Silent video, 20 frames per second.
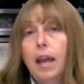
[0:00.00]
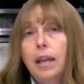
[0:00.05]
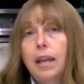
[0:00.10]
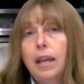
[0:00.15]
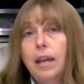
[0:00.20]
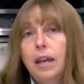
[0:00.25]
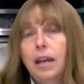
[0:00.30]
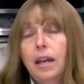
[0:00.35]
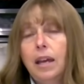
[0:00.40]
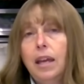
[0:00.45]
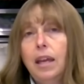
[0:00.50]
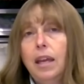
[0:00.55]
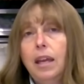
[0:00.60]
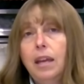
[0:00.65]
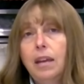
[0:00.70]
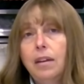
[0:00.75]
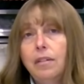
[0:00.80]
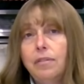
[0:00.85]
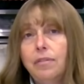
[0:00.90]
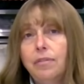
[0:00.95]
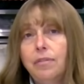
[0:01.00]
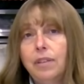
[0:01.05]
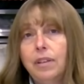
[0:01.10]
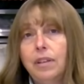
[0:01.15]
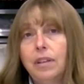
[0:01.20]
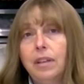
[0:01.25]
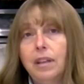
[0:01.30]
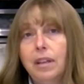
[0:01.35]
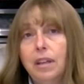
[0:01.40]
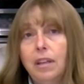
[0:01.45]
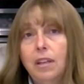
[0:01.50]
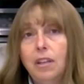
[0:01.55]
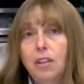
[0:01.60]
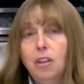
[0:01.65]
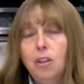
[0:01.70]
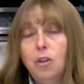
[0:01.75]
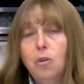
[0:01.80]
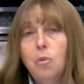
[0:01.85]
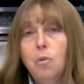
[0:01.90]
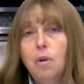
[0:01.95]
Now, if
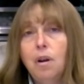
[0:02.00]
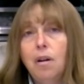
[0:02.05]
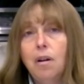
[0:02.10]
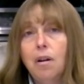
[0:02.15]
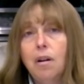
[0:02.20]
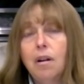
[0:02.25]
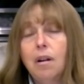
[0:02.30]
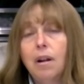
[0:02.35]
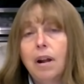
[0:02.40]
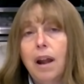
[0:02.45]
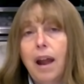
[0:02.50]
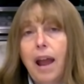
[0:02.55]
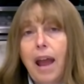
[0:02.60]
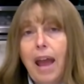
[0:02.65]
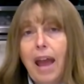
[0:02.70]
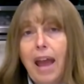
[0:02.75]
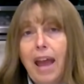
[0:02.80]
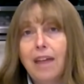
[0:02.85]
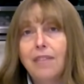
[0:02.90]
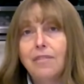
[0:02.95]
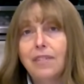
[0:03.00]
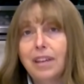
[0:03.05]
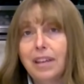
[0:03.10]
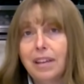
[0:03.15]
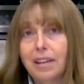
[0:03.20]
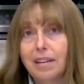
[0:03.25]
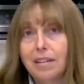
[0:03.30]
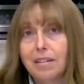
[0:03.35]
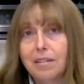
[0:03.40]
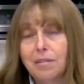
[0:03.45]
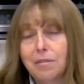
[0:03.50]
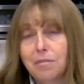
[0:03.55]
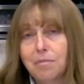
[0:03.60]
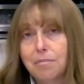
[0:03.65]
you are having